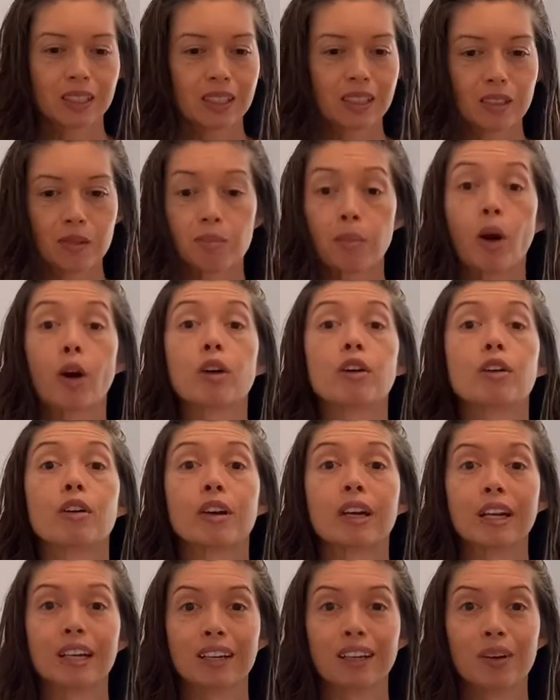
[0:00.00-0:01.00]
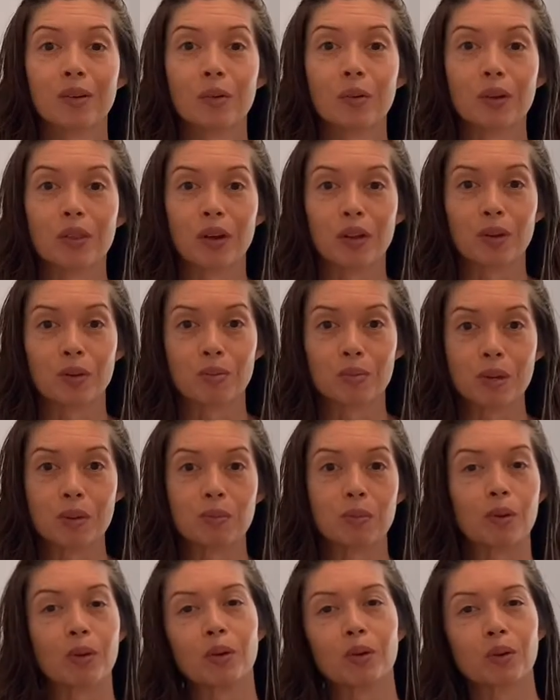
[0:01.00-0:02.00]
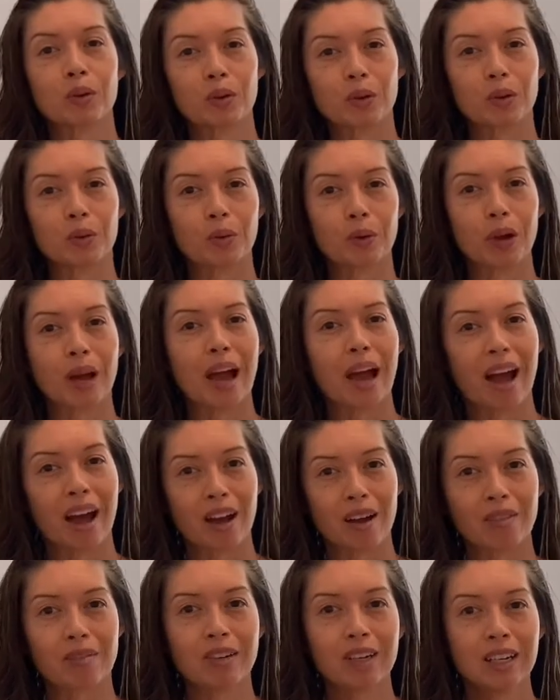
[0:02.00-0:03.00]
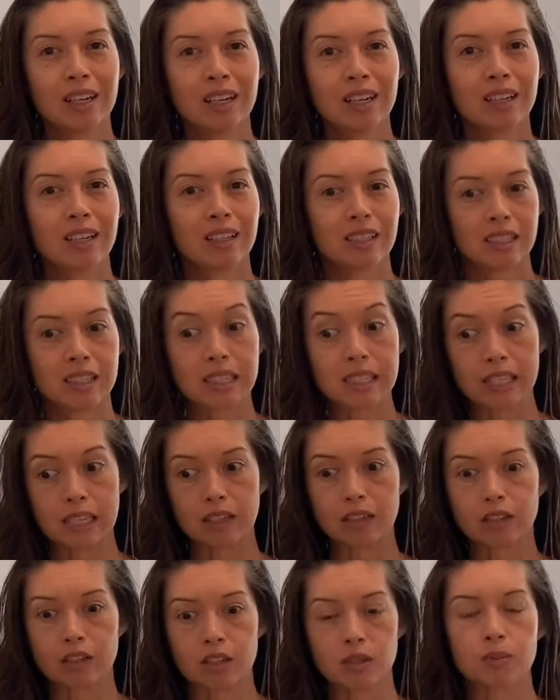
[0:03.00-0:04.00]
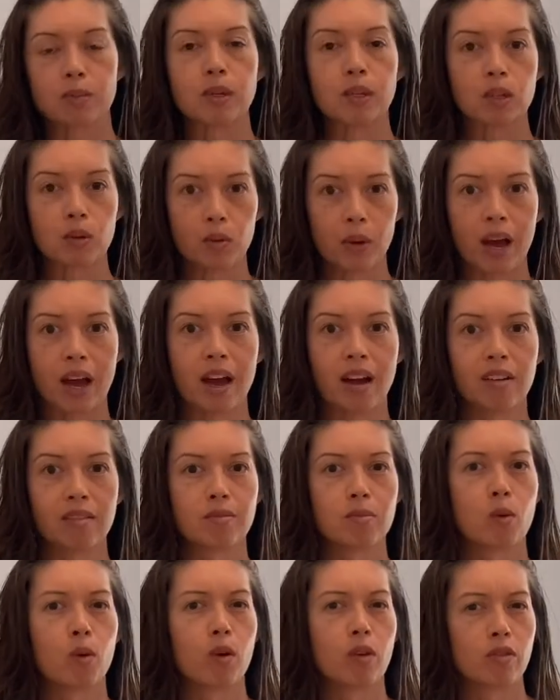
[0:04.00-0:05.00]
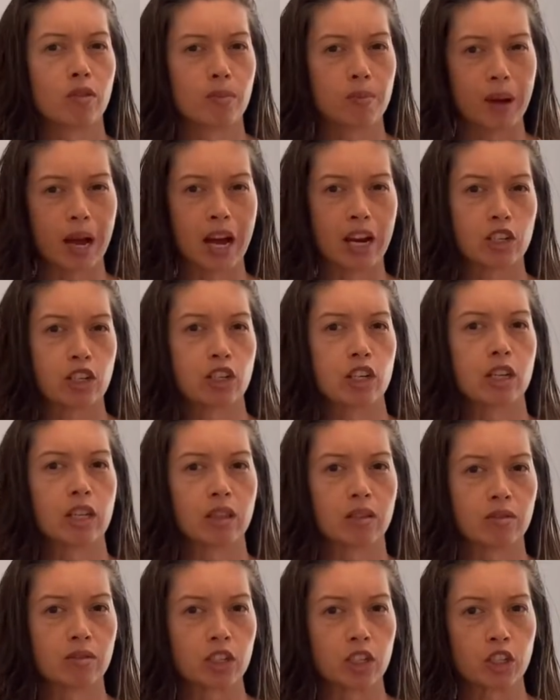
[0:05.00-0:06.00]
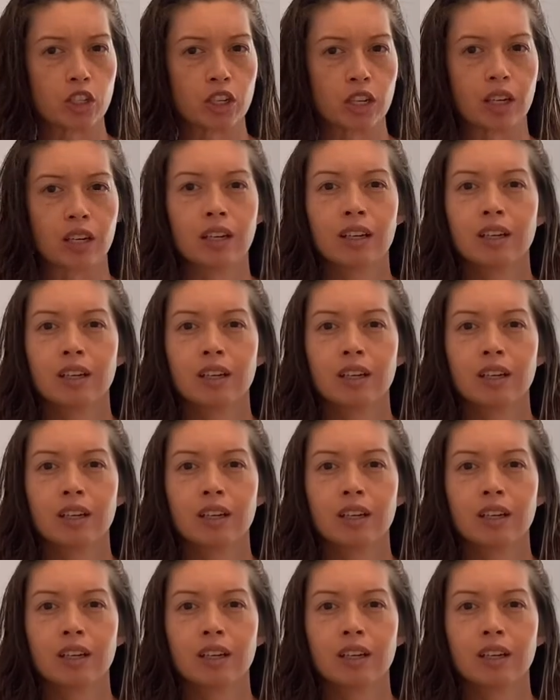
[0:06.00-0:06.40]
partnering with other people who have skills, but you have more of the passion and the vision.